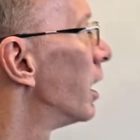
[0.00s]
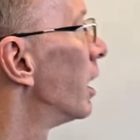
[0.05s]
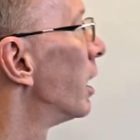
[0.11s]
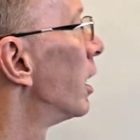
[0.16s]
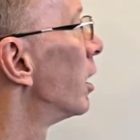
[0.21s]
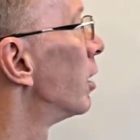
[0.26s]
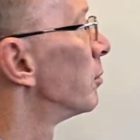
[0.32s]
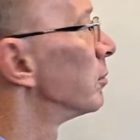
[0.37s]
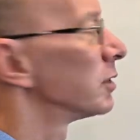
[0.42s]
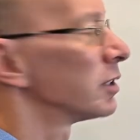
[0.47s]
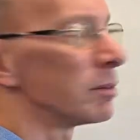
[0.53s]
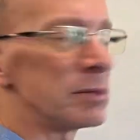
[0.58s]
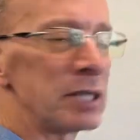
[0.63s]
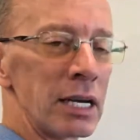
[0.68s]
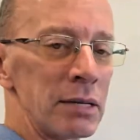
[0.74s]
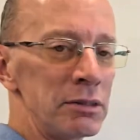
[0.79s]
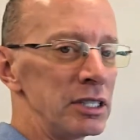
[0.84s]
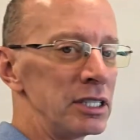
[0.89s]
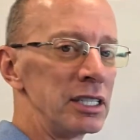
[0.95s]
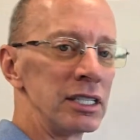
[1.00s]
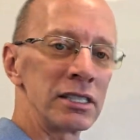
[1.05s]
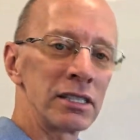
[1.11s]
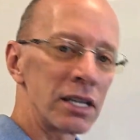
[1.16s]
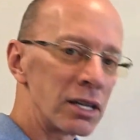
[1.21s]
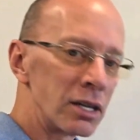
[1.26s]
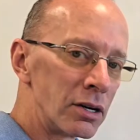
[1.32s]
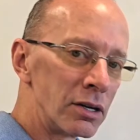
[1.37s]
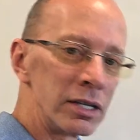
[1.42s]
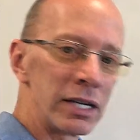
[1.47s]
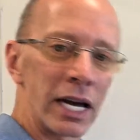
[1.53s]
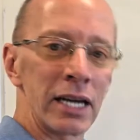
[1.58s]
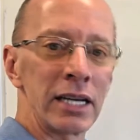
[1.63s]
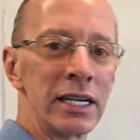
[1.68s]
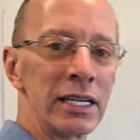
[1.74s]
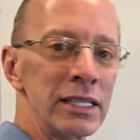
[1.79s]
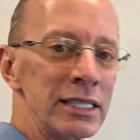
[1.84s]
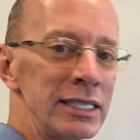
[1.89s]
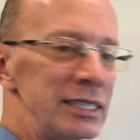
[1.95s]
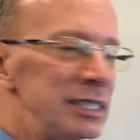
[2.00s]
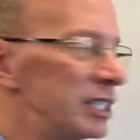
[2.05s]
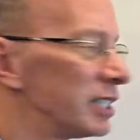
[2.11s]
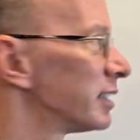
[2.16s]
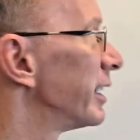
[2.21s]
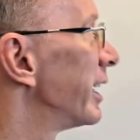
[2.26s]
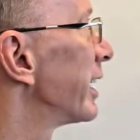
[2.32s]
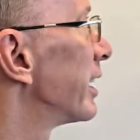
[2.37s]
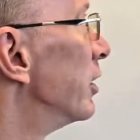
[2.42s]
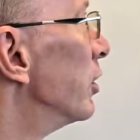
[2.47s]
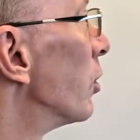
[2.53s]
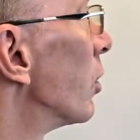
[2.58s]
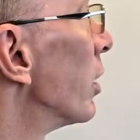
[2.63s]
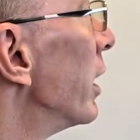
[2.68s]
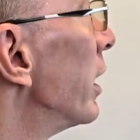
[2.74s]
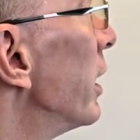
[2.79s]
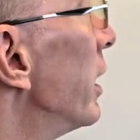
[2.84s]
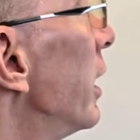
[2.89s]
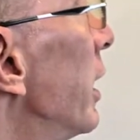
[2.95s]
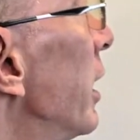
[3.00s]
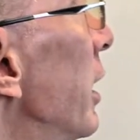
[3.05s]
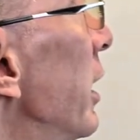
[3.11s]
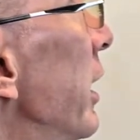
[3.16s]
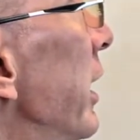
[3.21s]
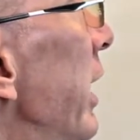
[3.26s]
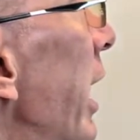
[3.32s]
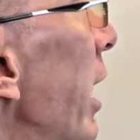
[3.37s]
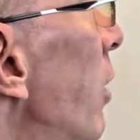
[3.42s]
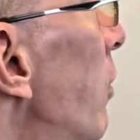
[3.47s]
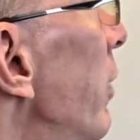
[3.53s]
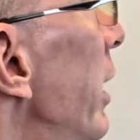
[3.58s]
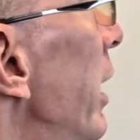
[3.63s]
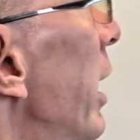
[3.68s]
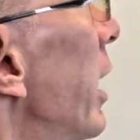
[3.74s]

Sometimes you just learn how to just ignore it. Now we